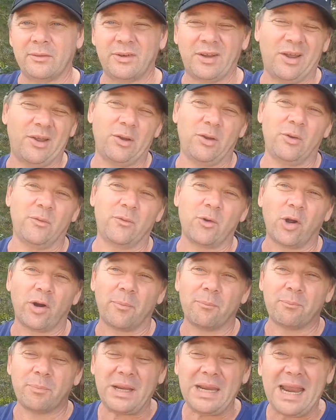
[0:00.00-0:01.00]
So you've got to
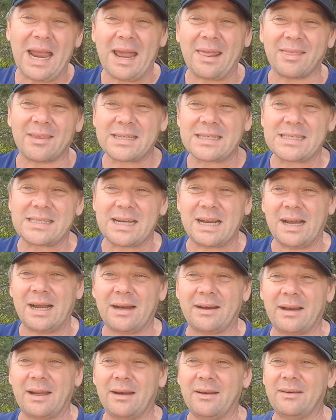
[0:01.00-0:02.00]
be at the
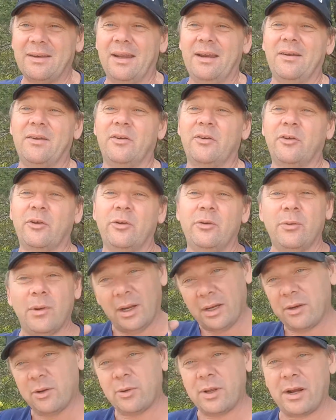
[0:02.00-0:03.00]
start at 10 to 2
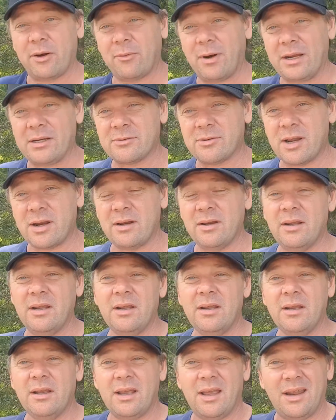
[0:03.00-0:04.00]
and you'll get a race run.
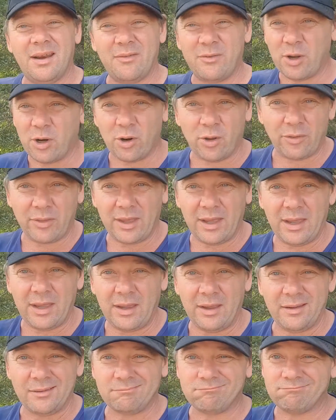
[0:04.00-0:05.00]
And if you're not
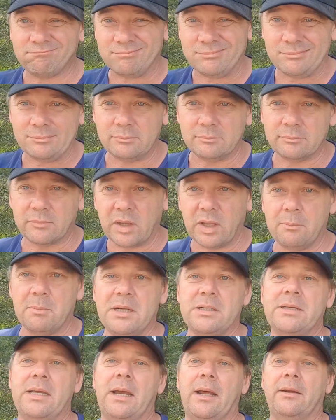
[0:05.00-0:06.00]
there, you
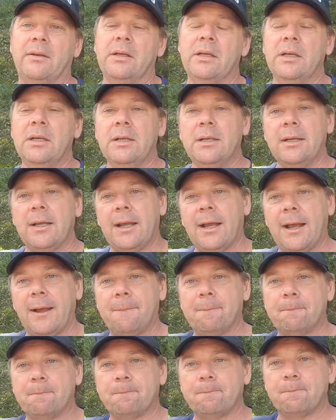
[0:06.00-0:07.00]
miss out.
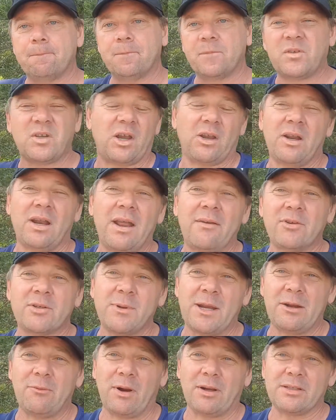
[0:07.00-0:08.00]
So you can have as
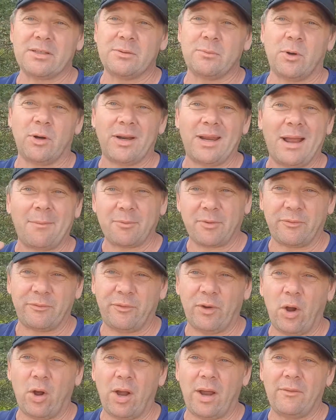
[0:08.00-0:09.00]
many runs as you want. Up to
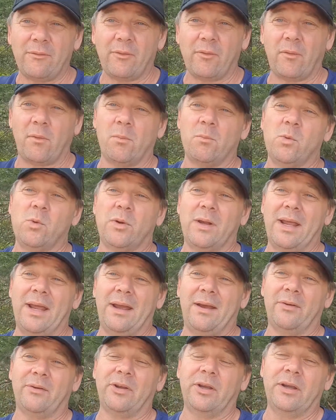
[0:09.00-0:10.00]
5 of them will
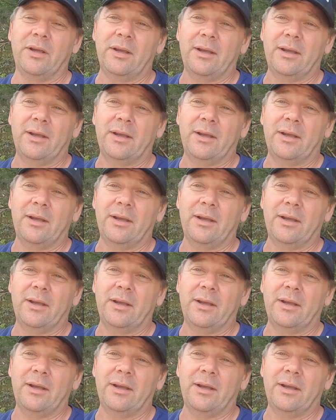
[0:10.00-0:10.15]
count.